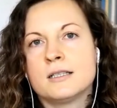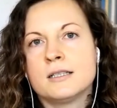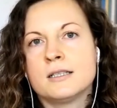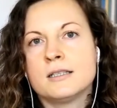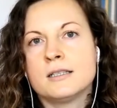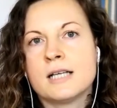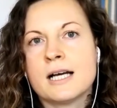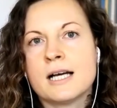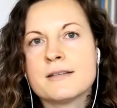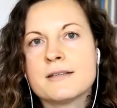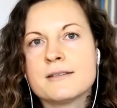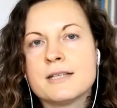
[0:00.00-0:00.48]

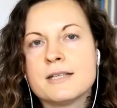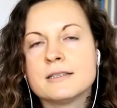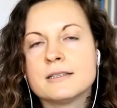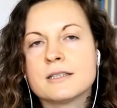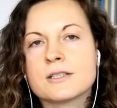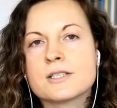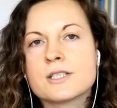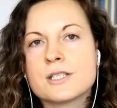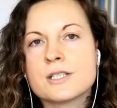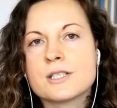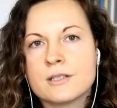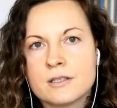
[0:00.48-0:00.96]
uh, I
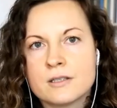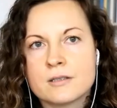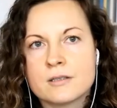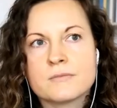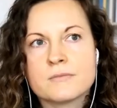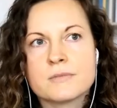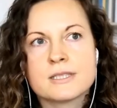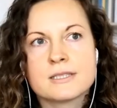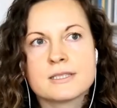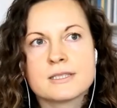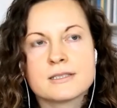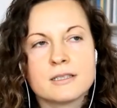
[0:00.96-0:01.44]
think the
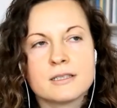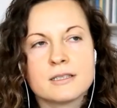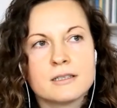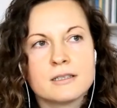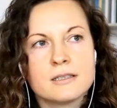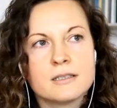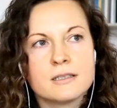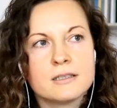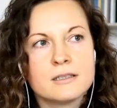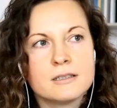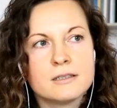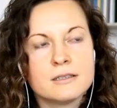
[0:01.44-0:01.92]
terms,
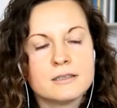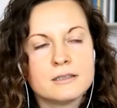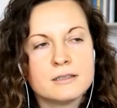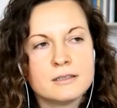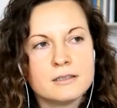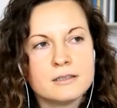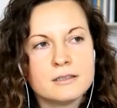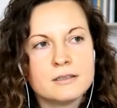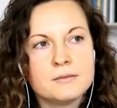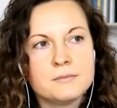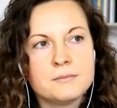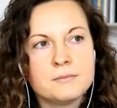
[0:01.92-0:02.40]

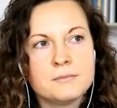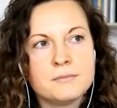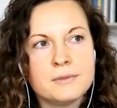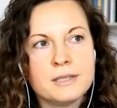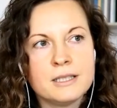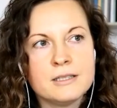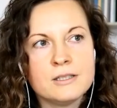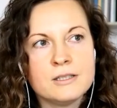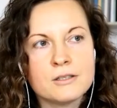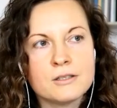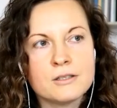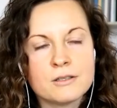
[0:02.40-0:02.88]

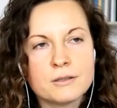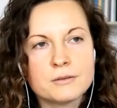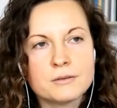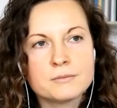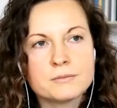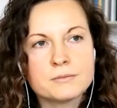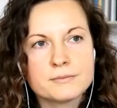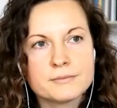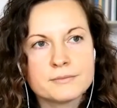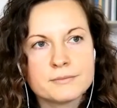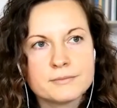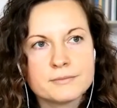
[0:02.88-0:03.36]
you
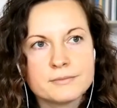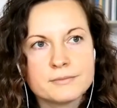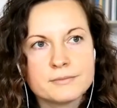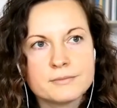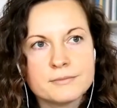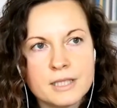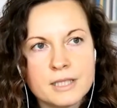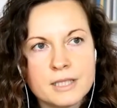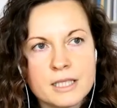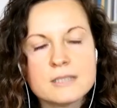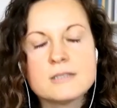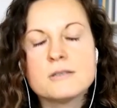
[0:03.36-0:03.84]
know,
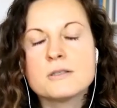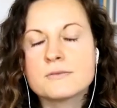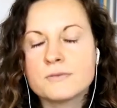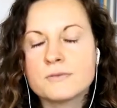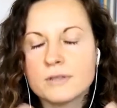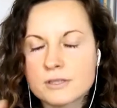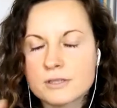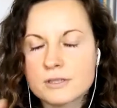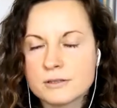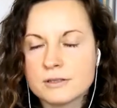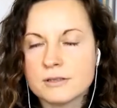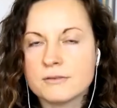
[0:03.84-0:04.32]
it's
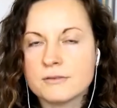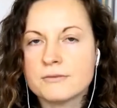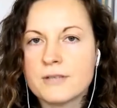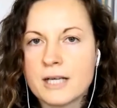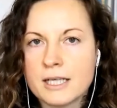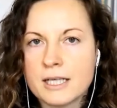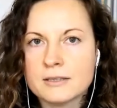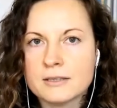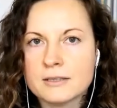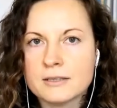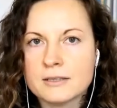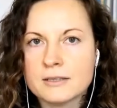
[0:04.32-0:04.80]
useful to
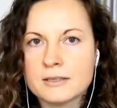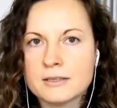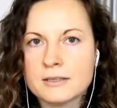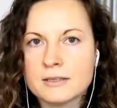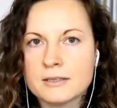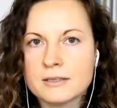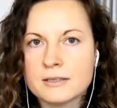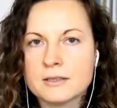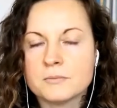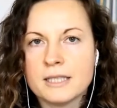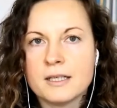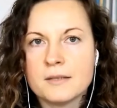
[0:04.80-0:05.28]
define them,
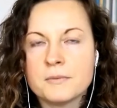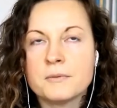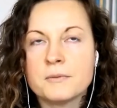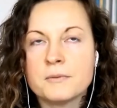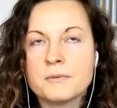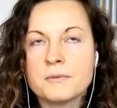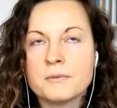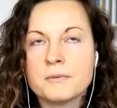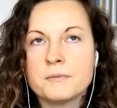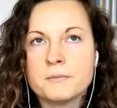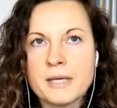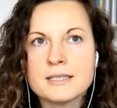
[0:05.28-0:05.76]
but uh,
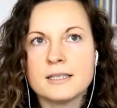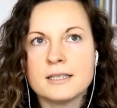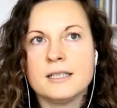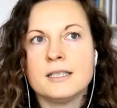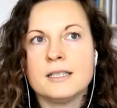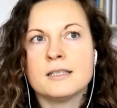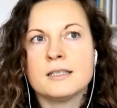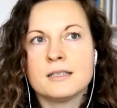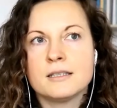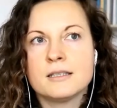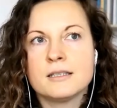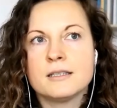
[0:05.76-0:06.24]

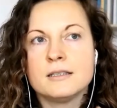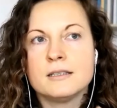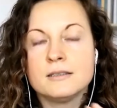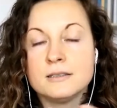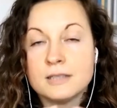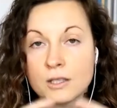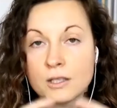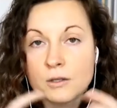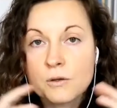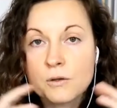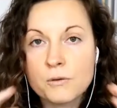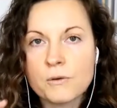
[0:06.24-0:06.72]
basically
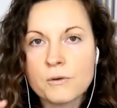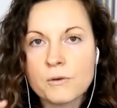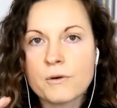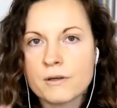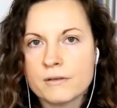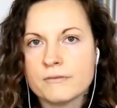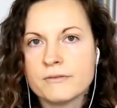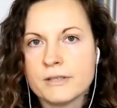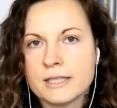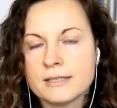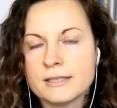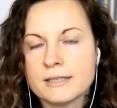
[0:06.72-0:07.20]
the
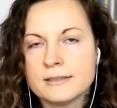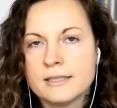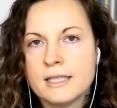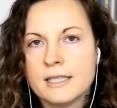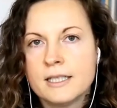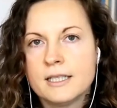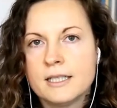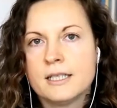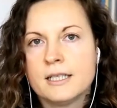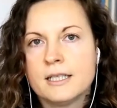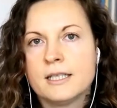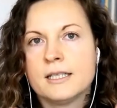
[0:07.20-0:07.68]
core of
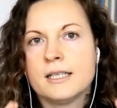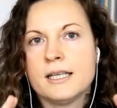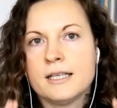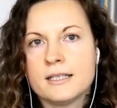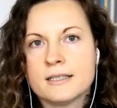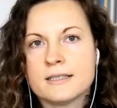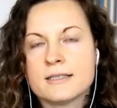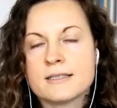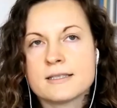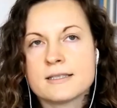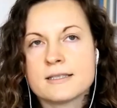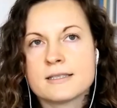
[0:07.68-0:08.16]
it
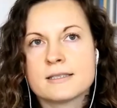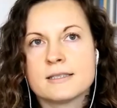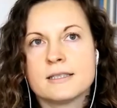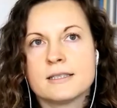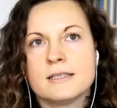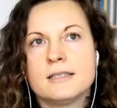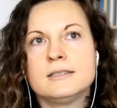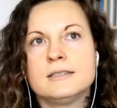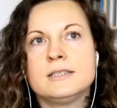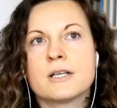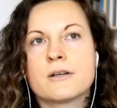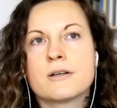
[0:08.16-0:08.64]

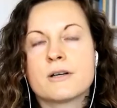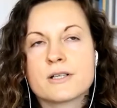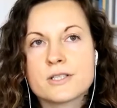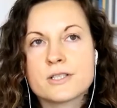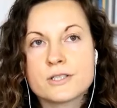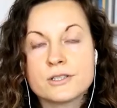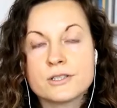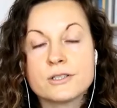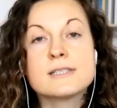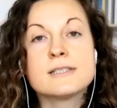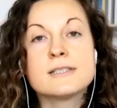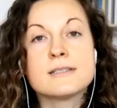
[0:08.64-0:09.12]
is there
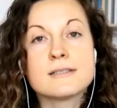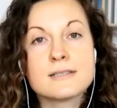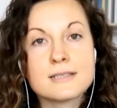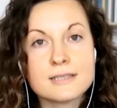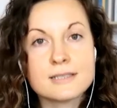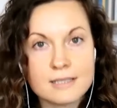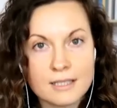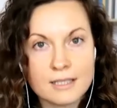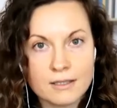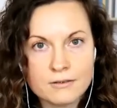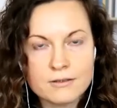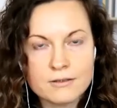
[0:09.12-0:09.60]
are
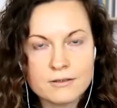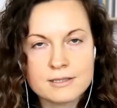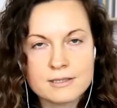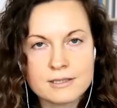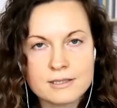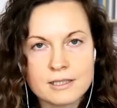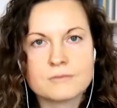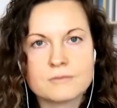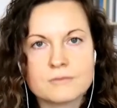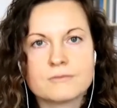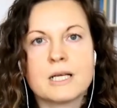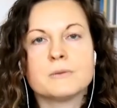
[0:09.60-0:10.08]
certain
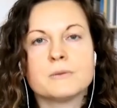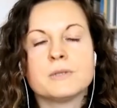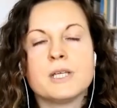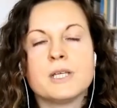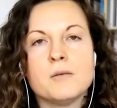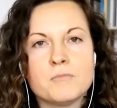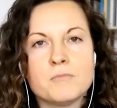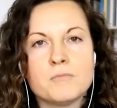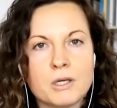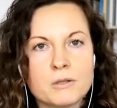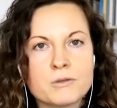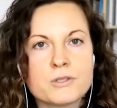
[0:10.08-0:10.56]
skills
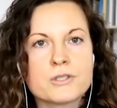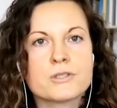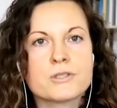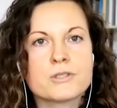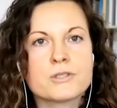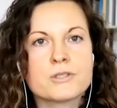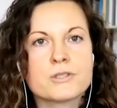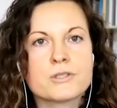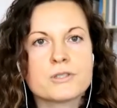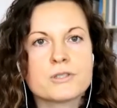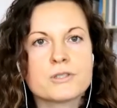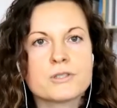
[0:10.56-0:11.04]
around
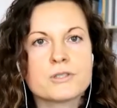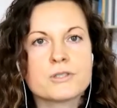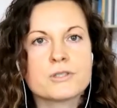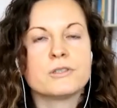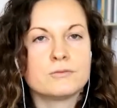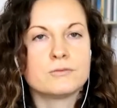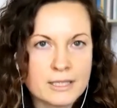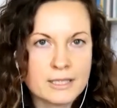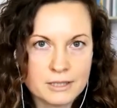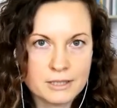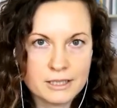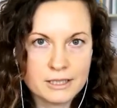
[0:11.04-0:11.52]
emotional
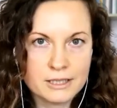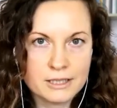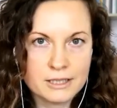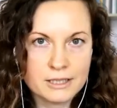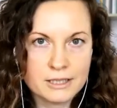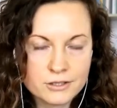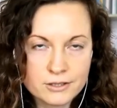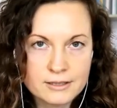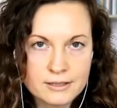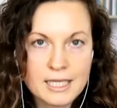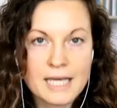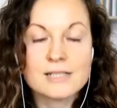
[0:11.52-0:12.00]

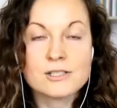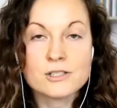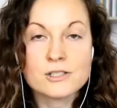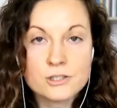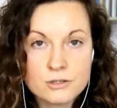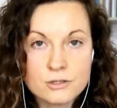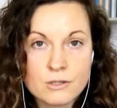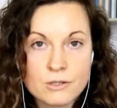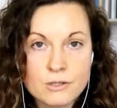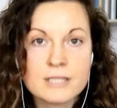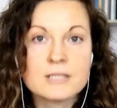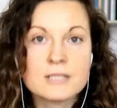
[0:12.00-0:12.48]
regulation
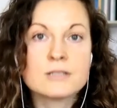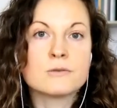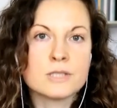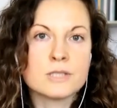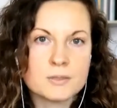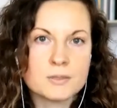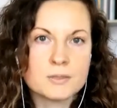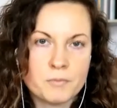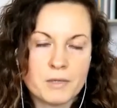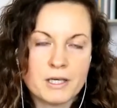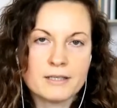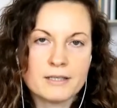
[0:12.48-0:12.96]
and
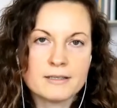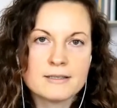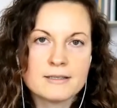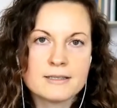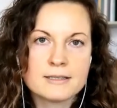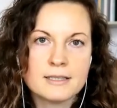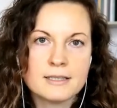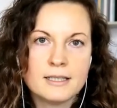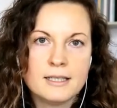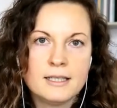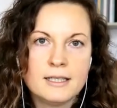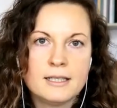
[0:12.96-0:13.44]
stress
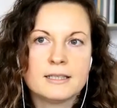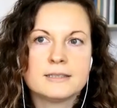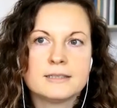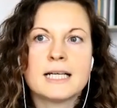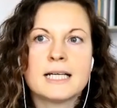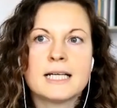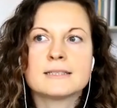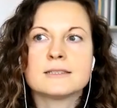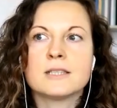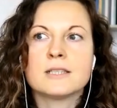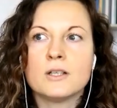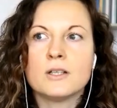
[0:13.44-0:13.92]
response
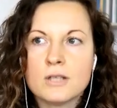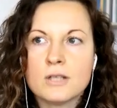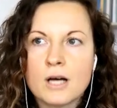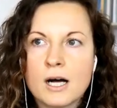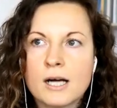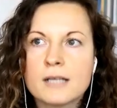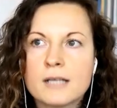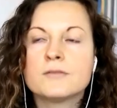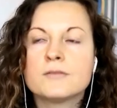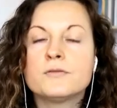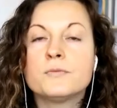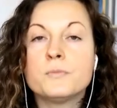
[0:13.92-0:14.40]
that a
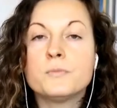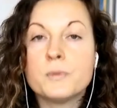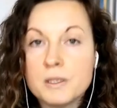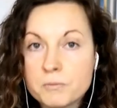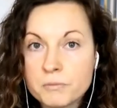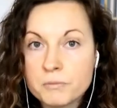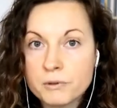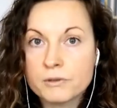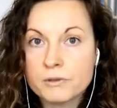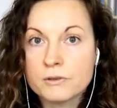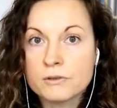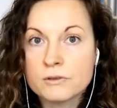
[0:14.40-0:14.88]
lot of
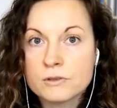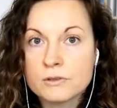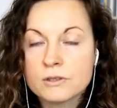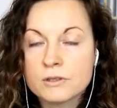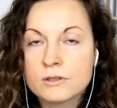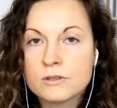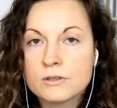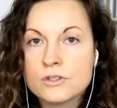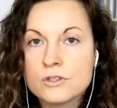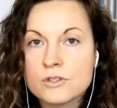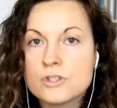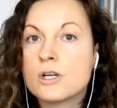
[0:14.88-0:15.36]

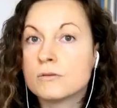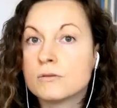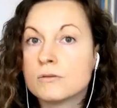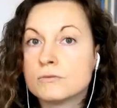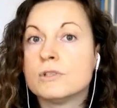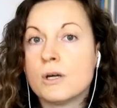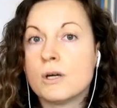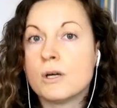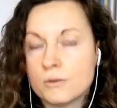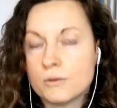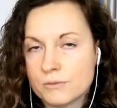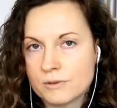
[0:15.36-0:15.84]
people
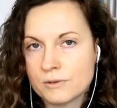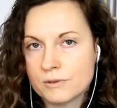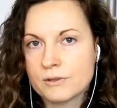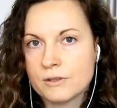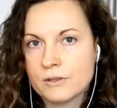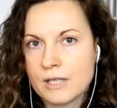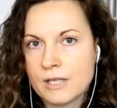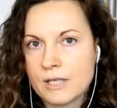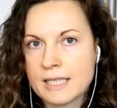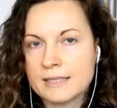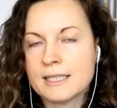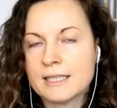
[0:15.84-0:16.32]
don't know
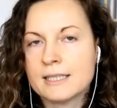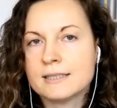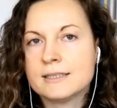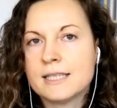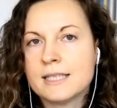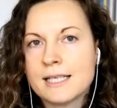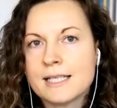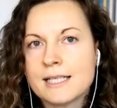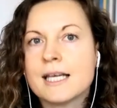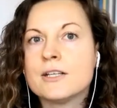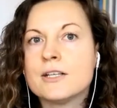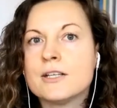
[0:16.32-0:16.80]
and
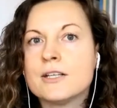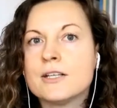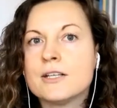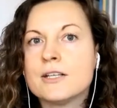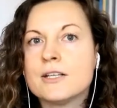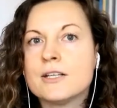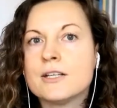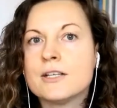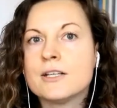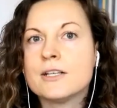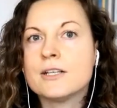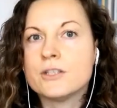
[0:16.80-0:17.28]
that they
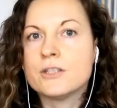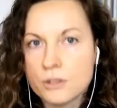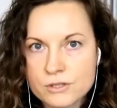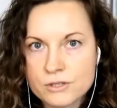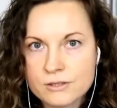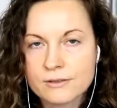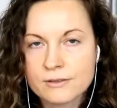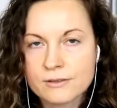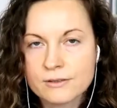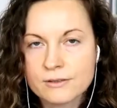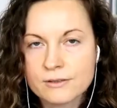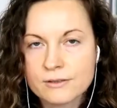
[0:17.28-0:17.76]
can
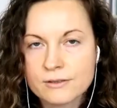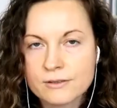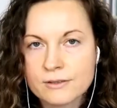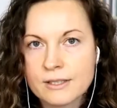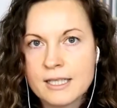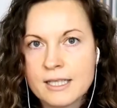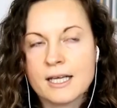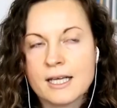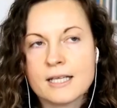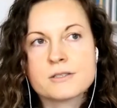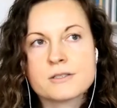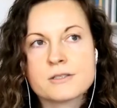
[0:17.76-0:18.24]
use.
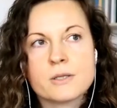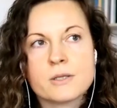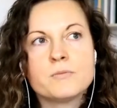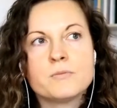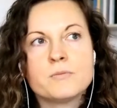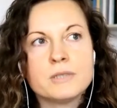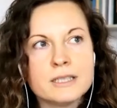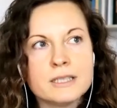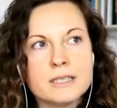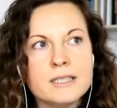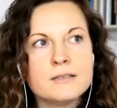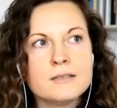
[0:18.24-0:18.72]
And
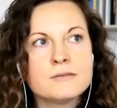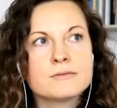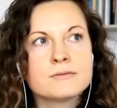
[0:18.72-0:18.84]
so I